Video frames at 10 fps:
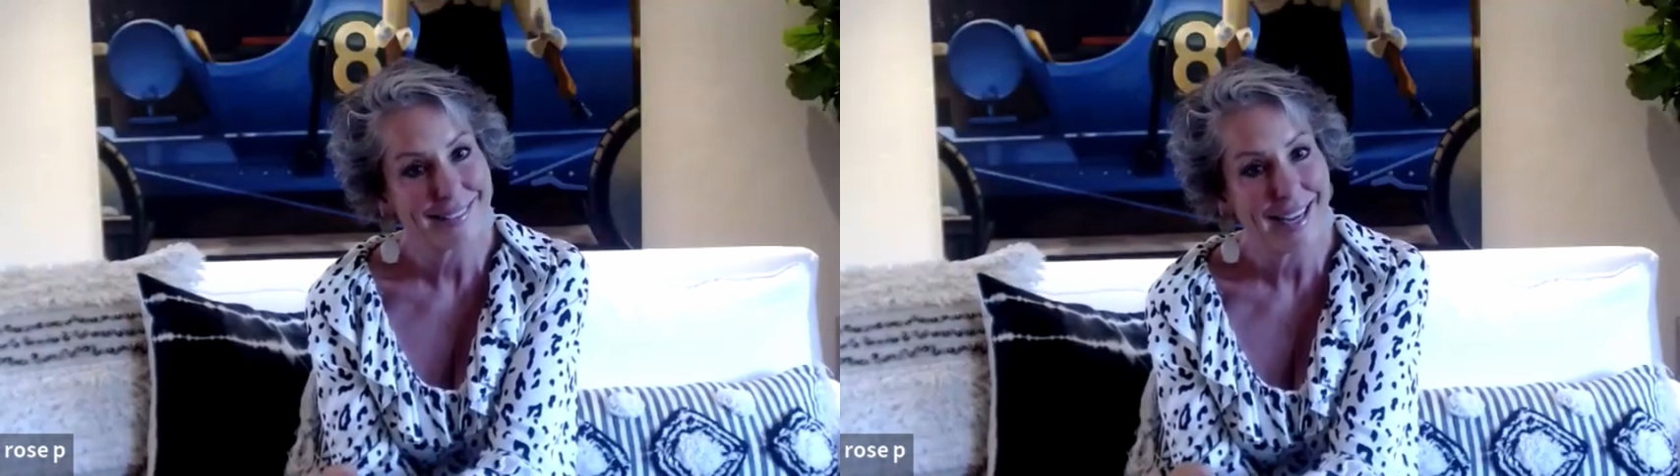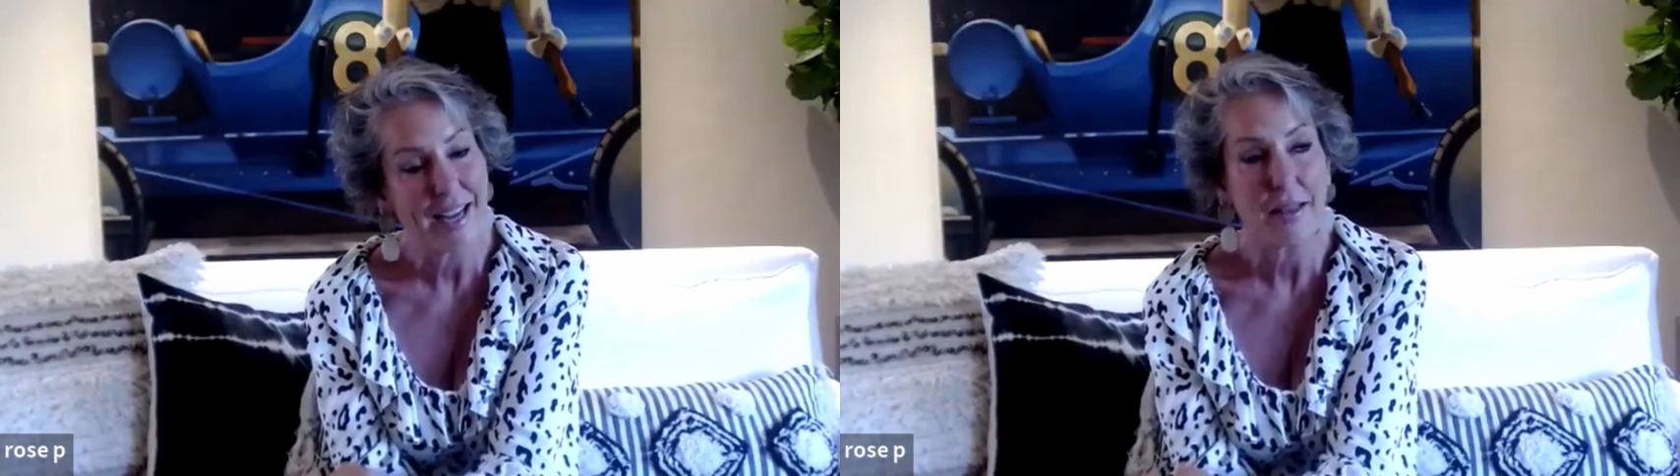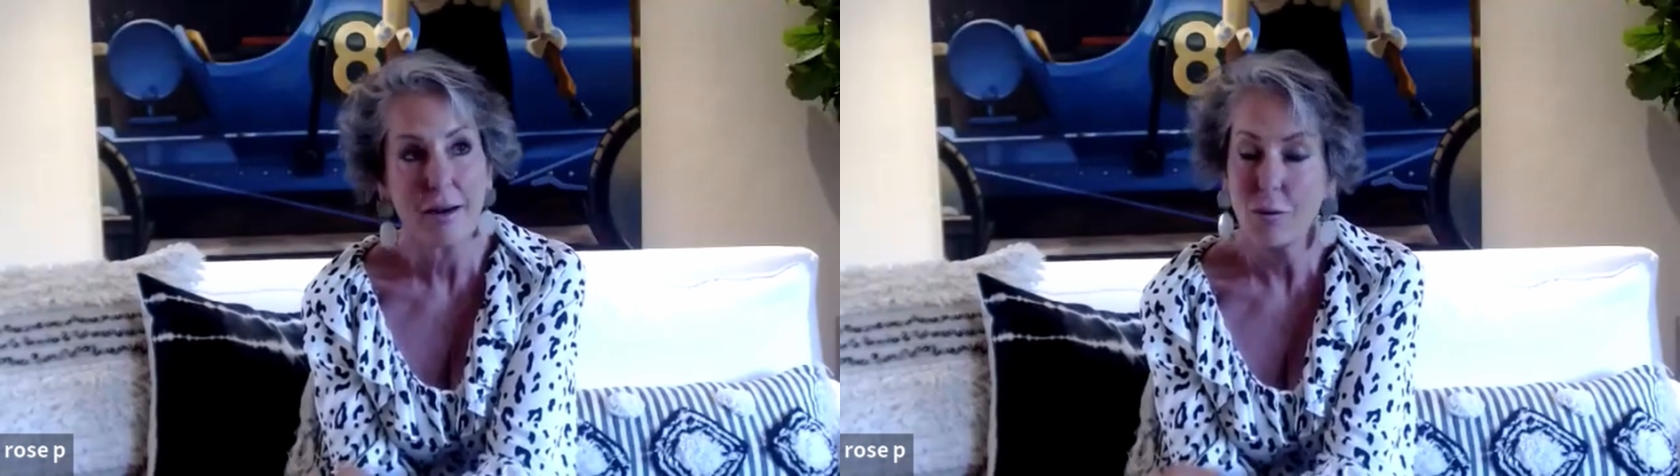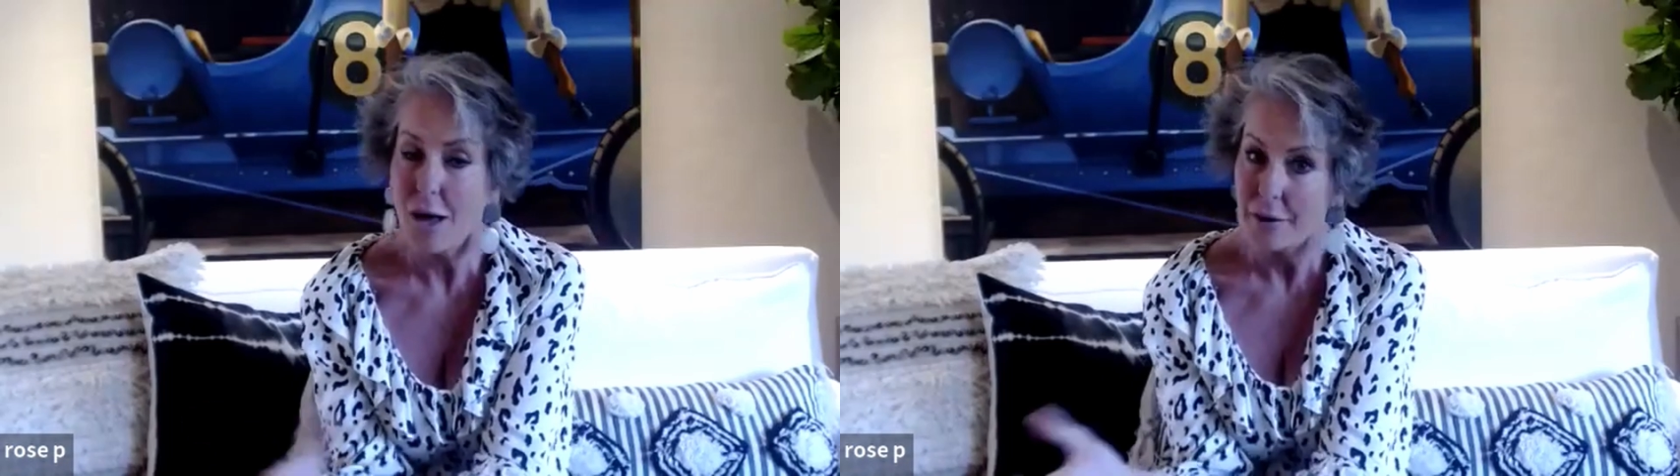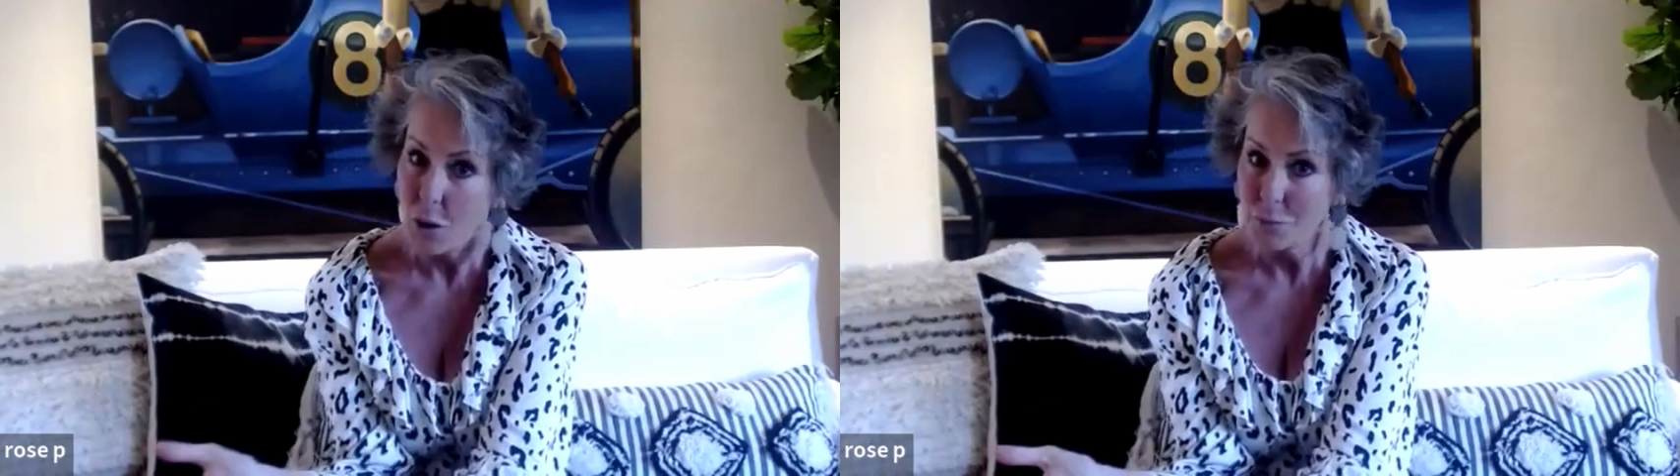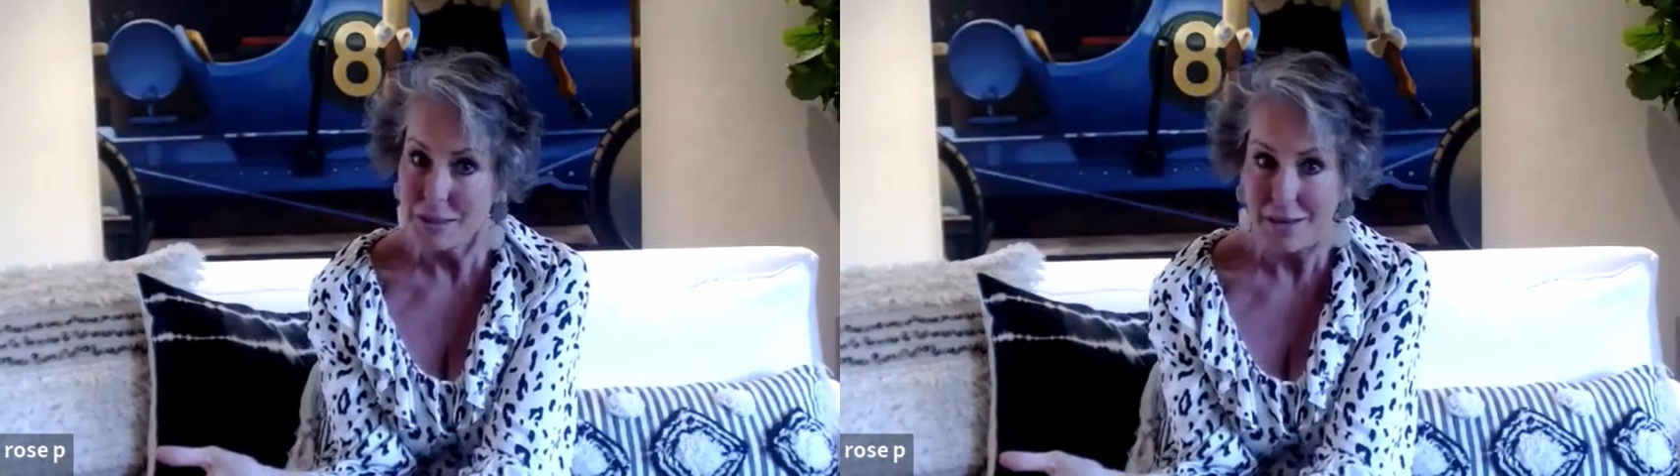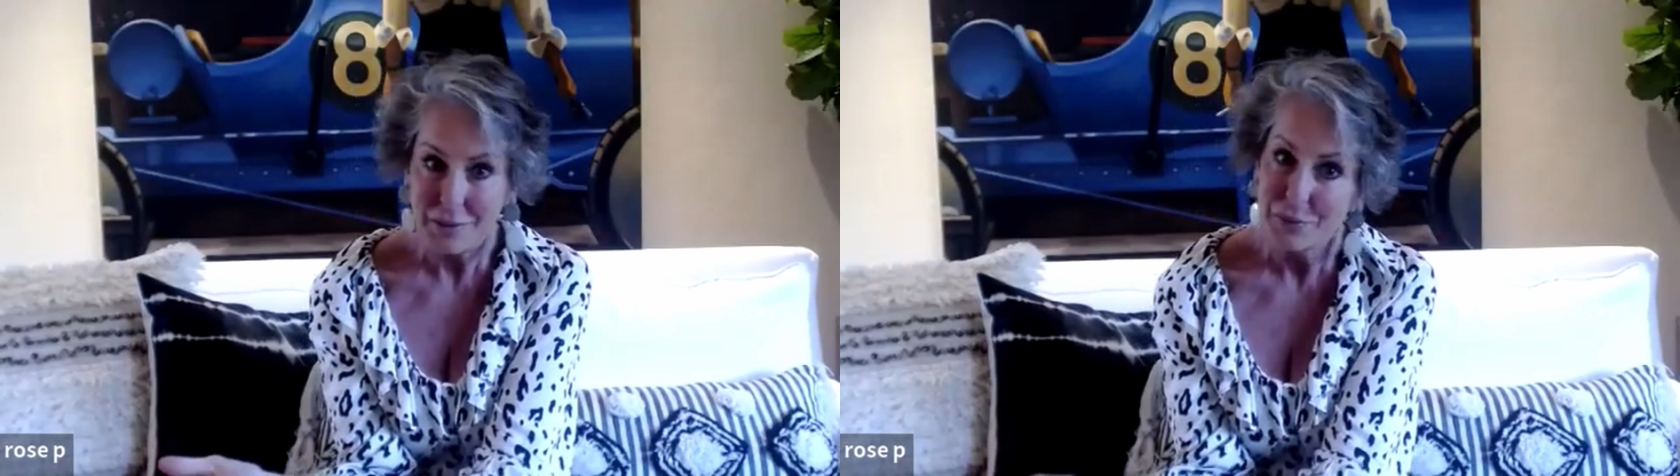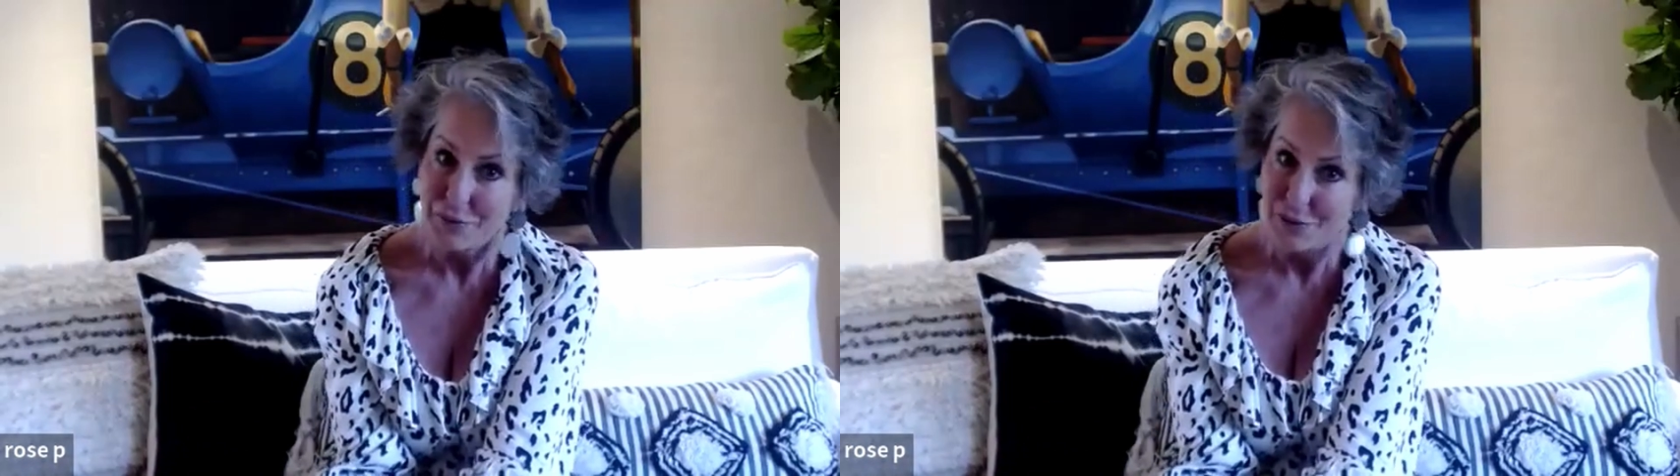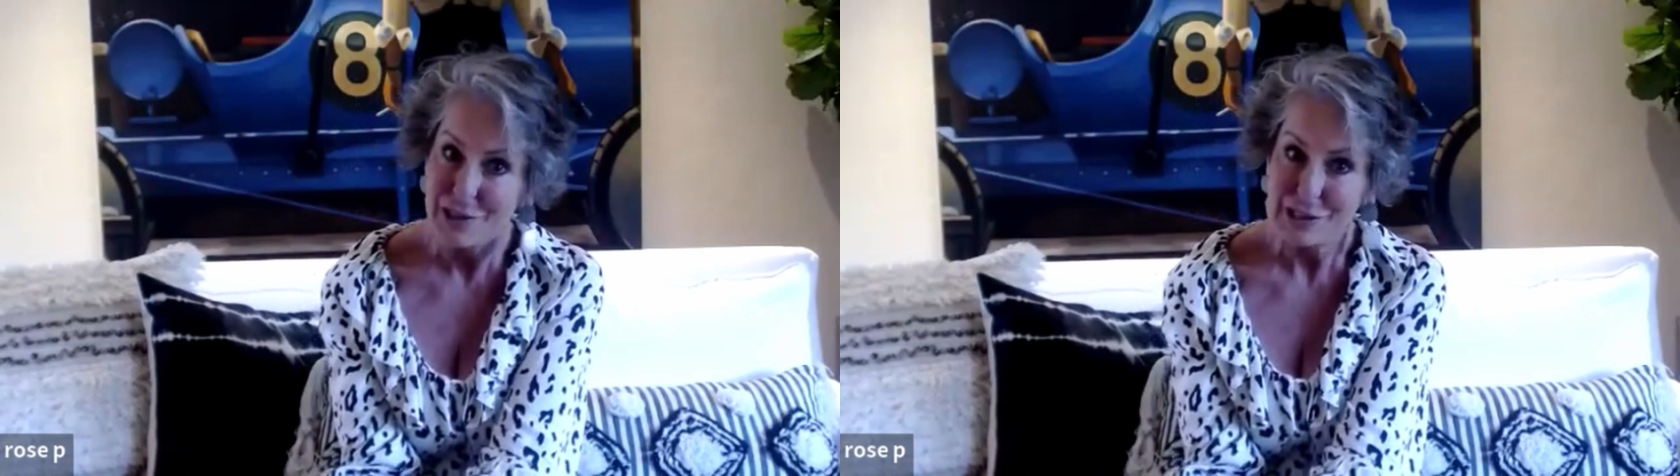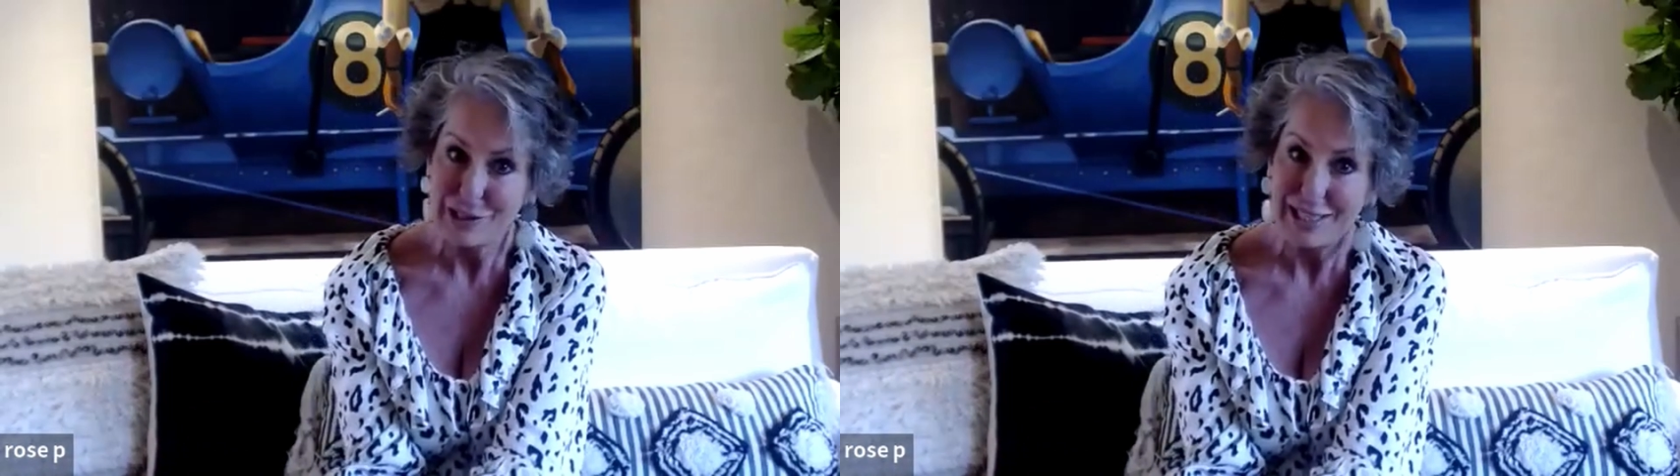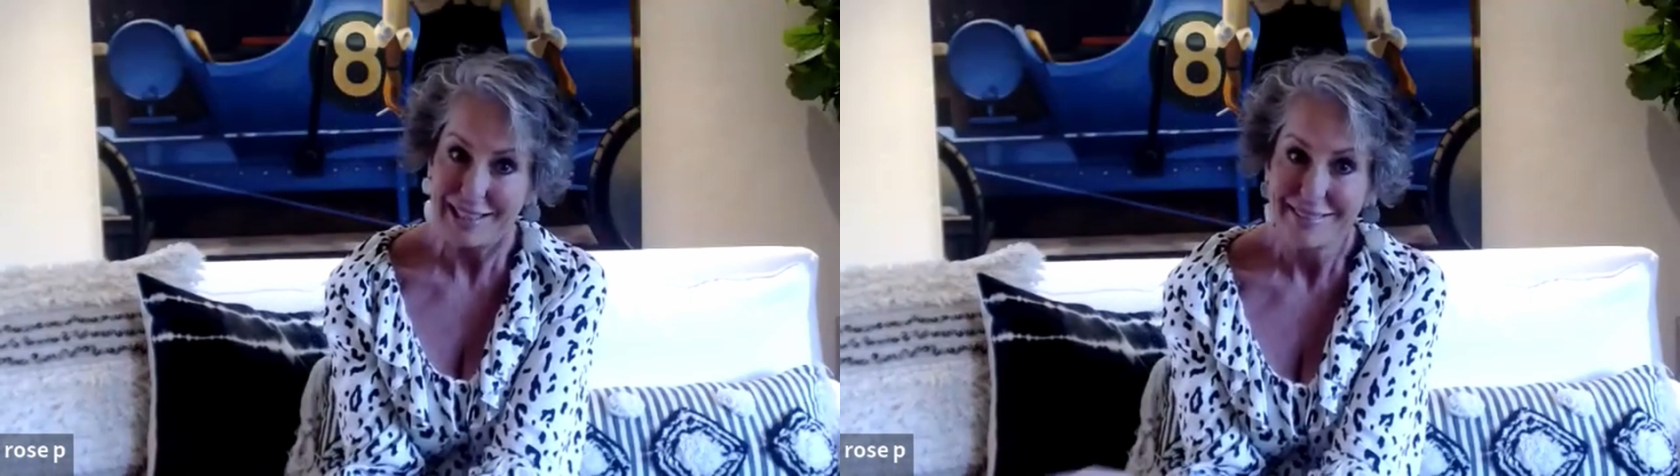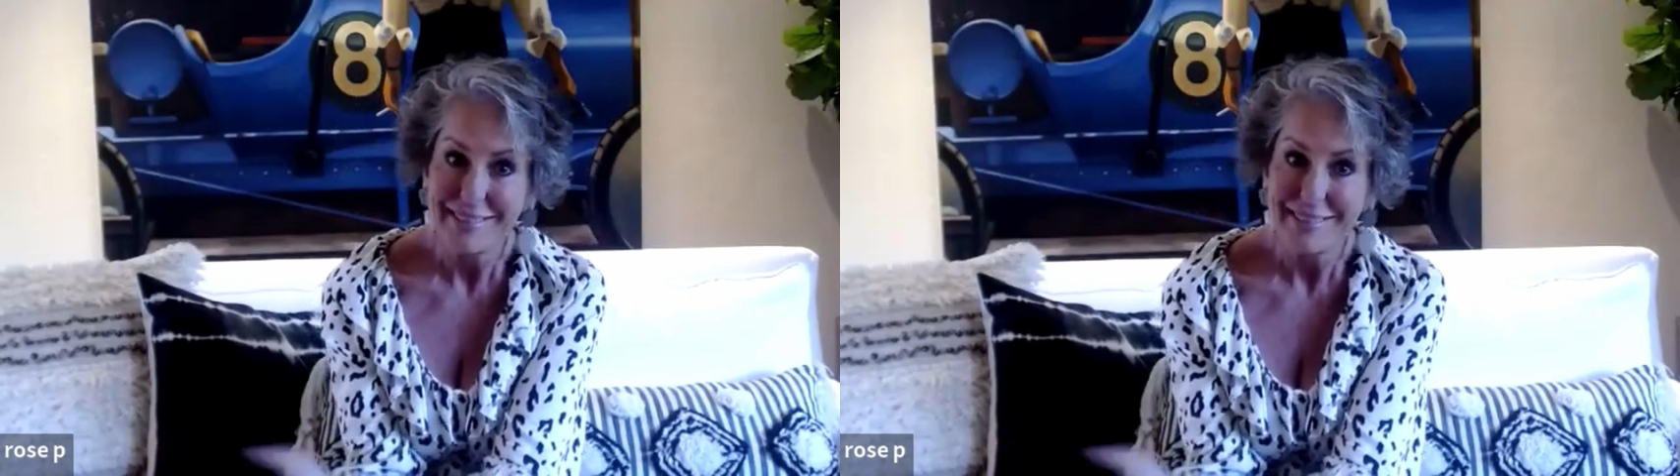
and then a lot of homes out there with furniture in it.